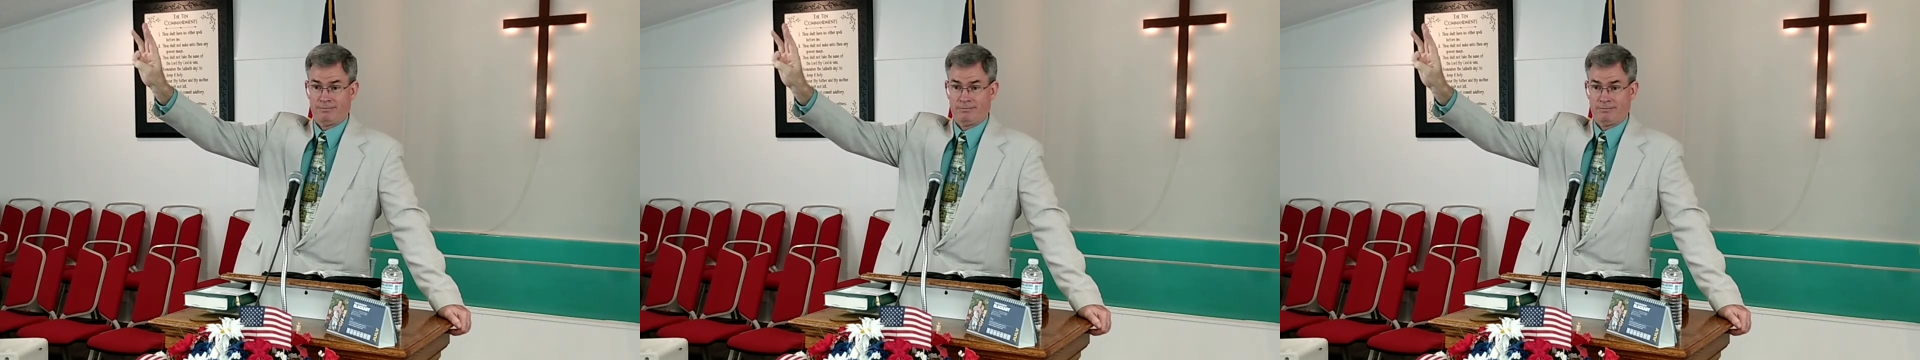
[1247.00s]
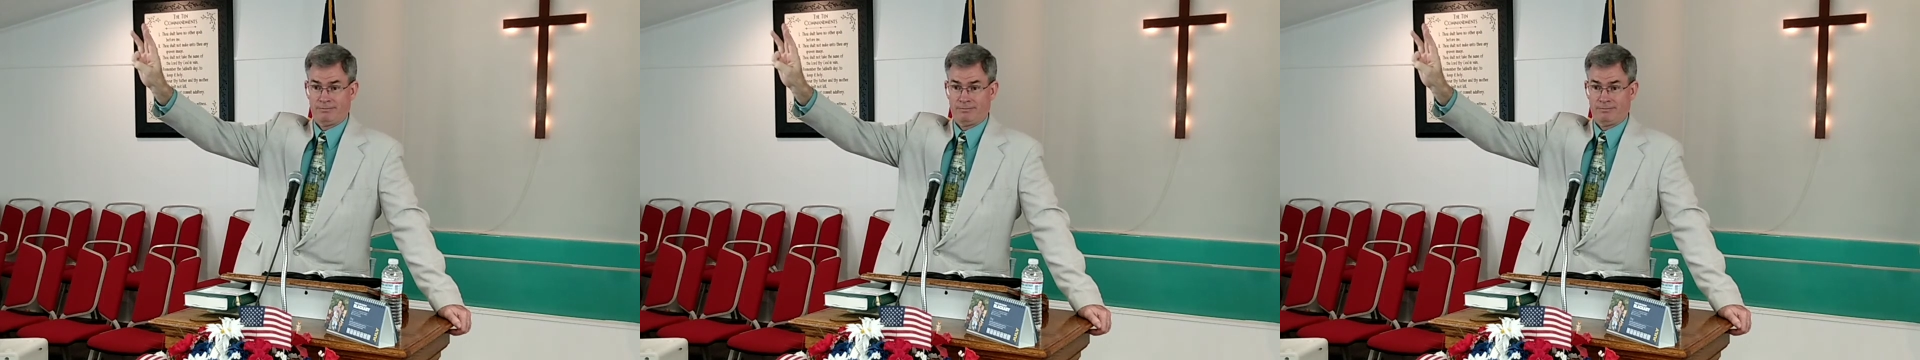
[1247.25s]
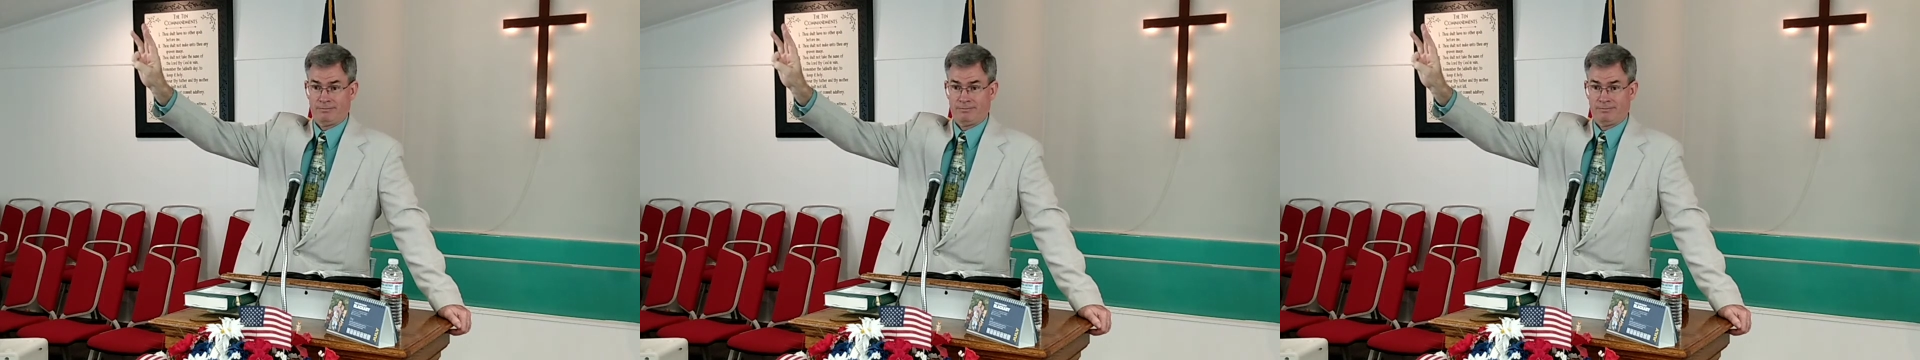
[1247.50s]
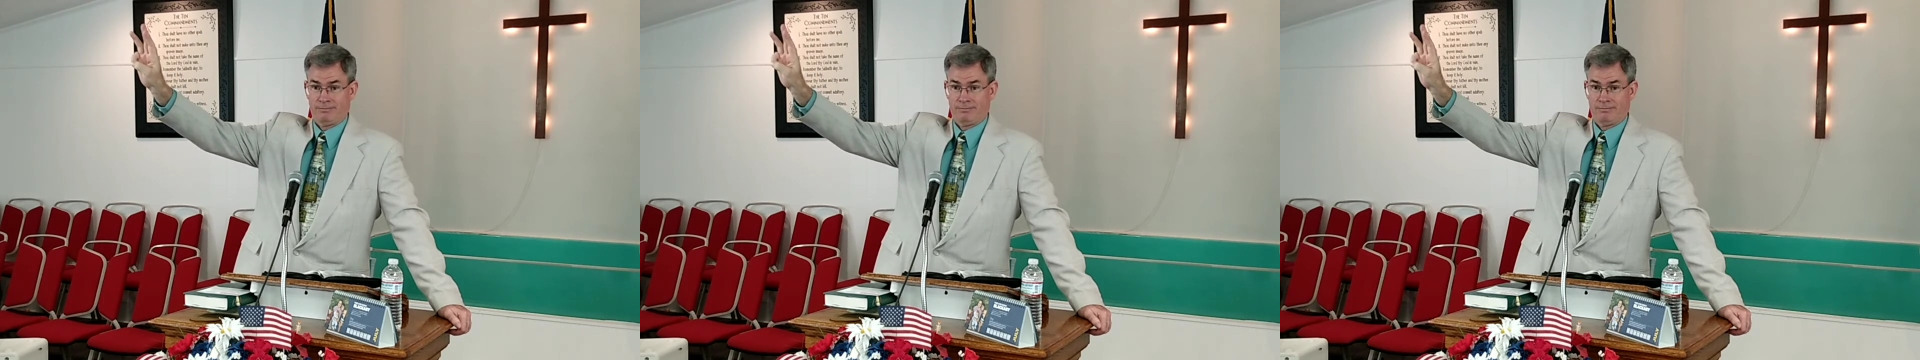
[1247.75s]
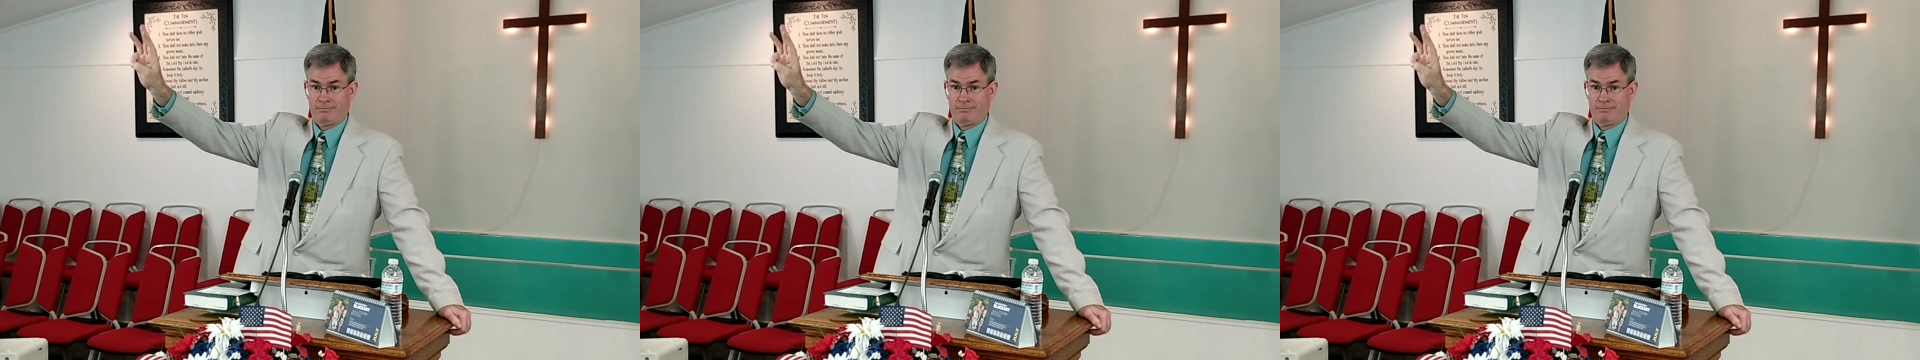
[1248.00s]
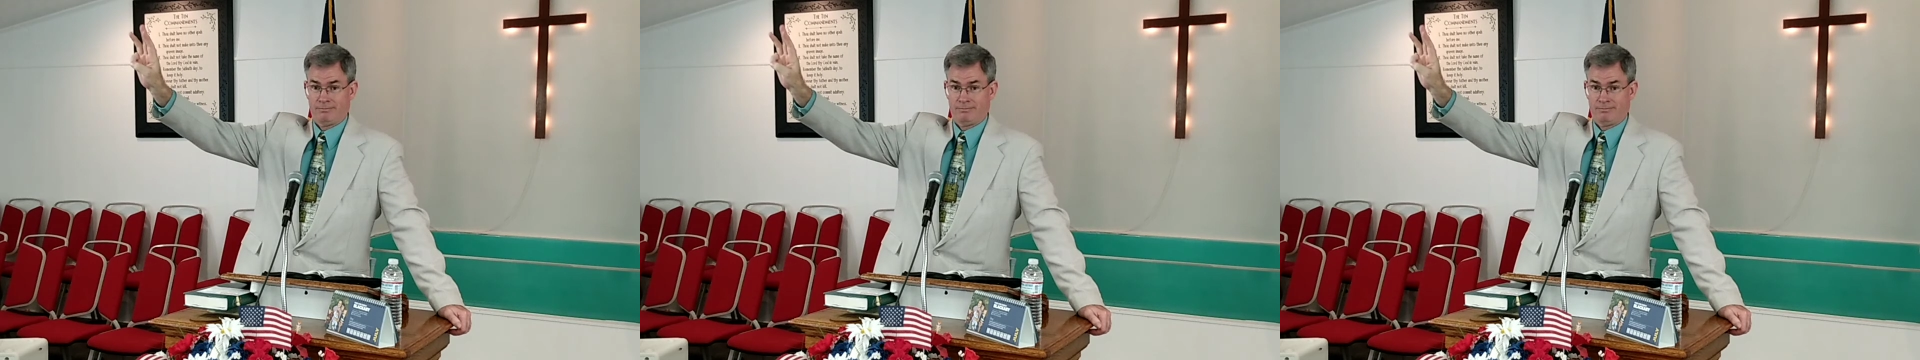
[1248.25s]

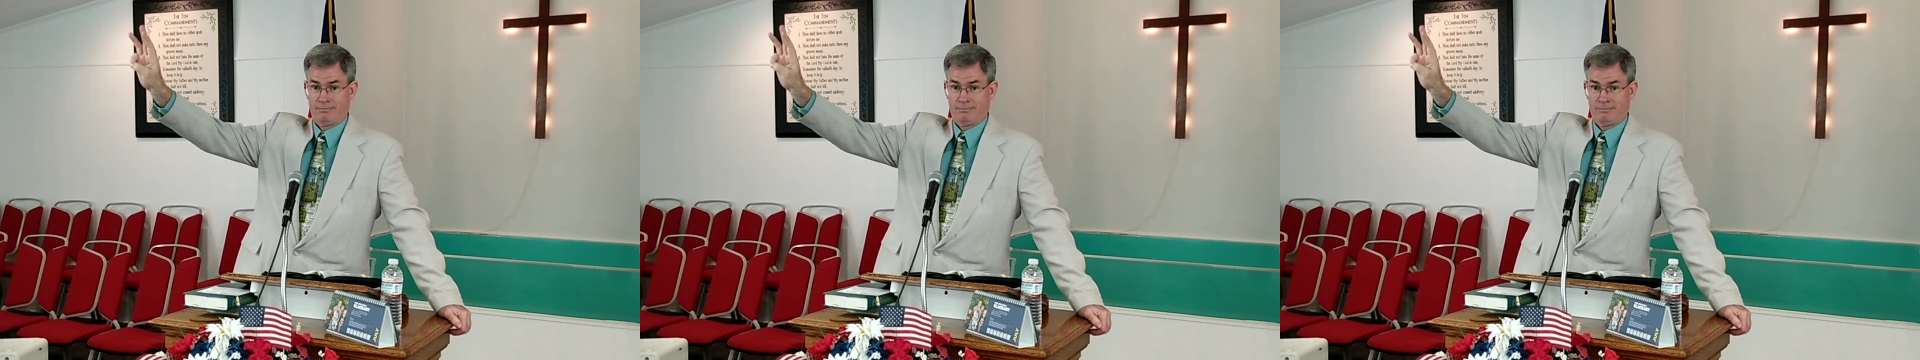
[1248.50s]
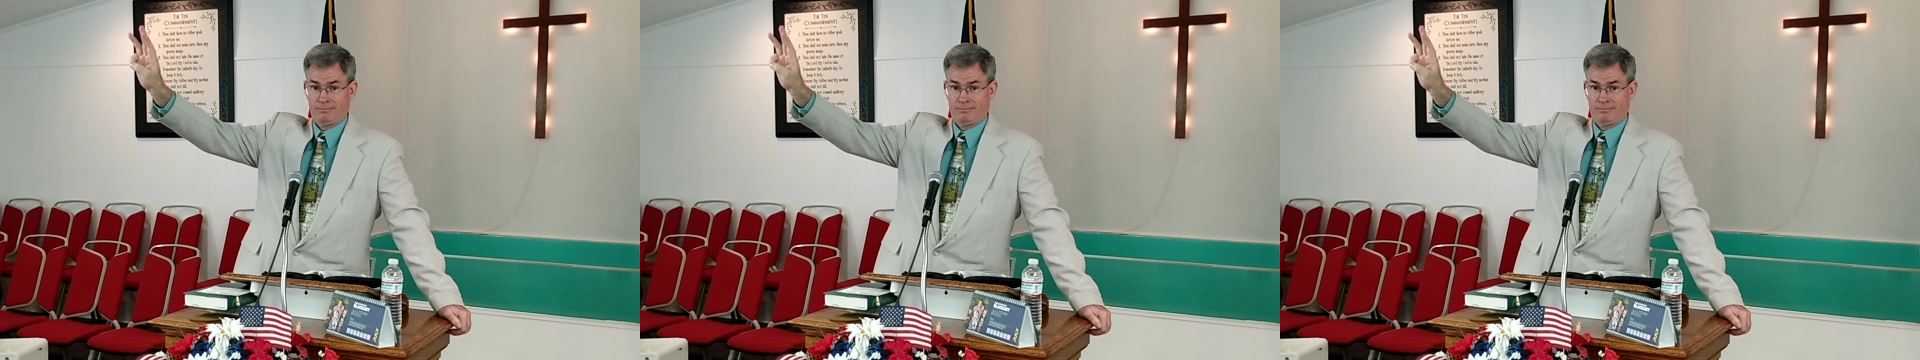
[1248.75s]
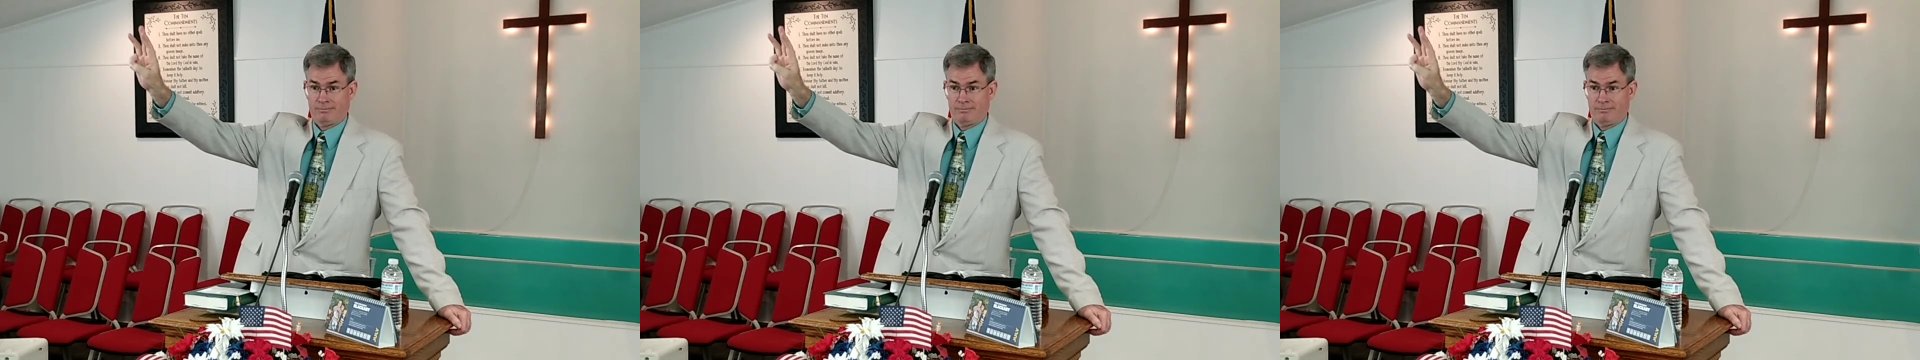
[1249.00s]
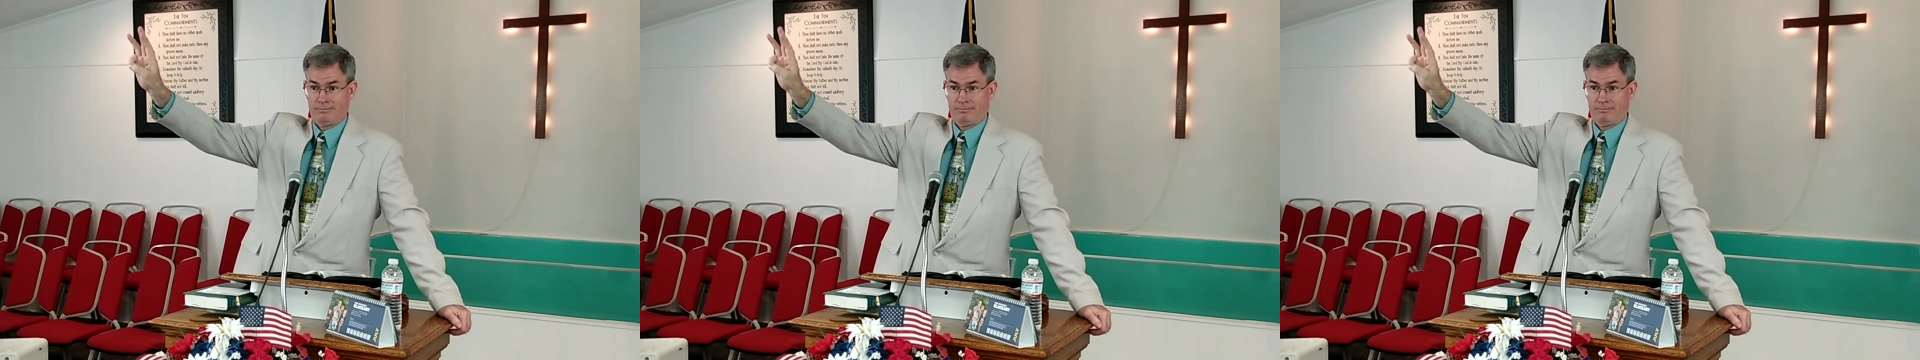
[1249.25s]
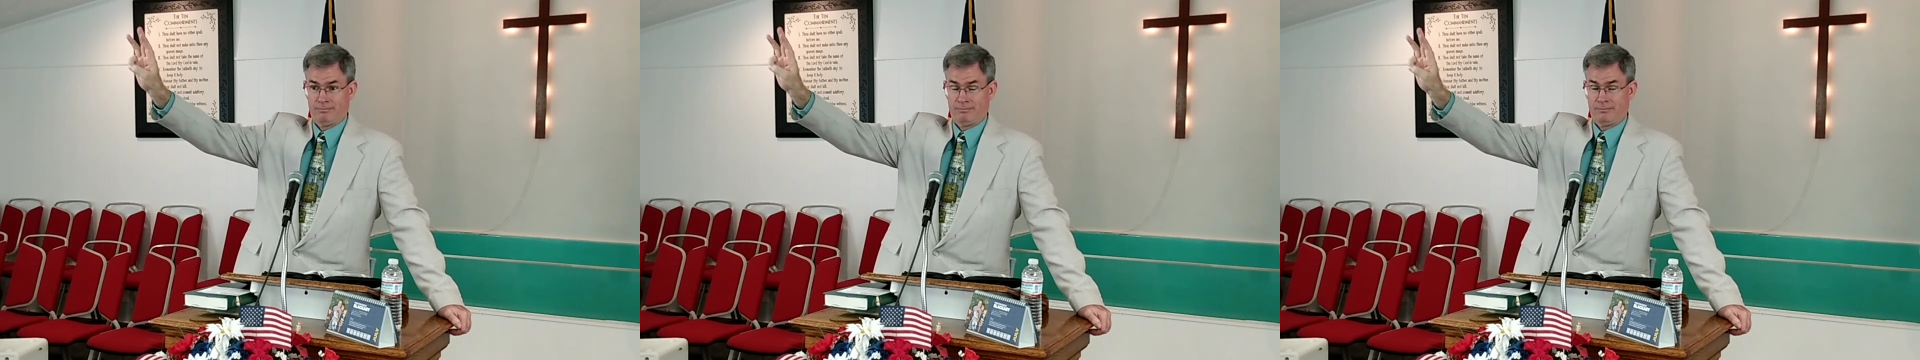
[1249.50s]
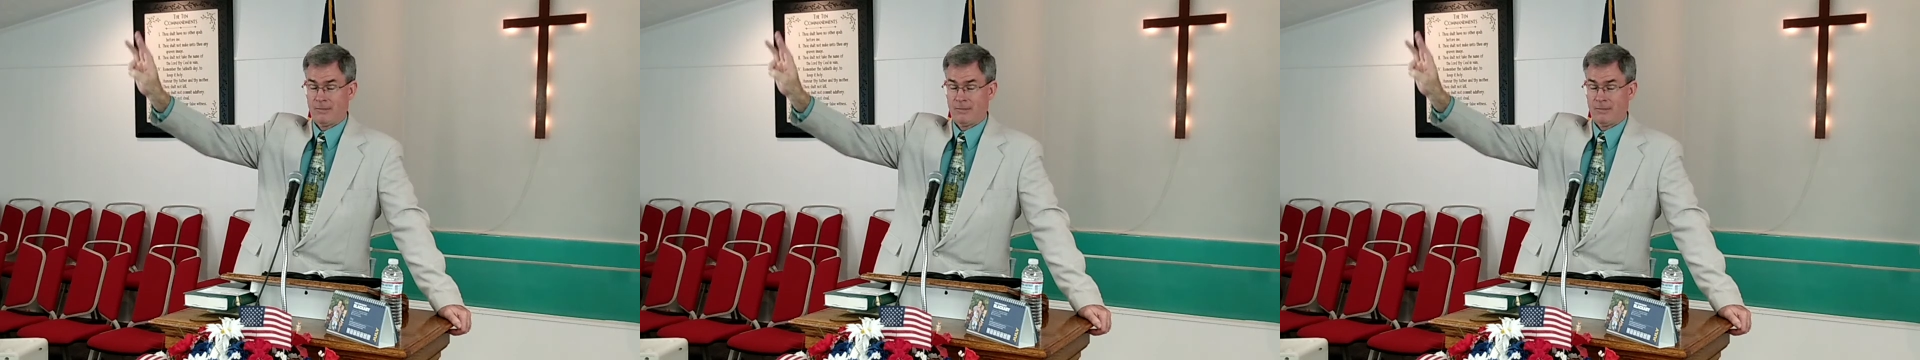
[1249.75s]
(no one is talking)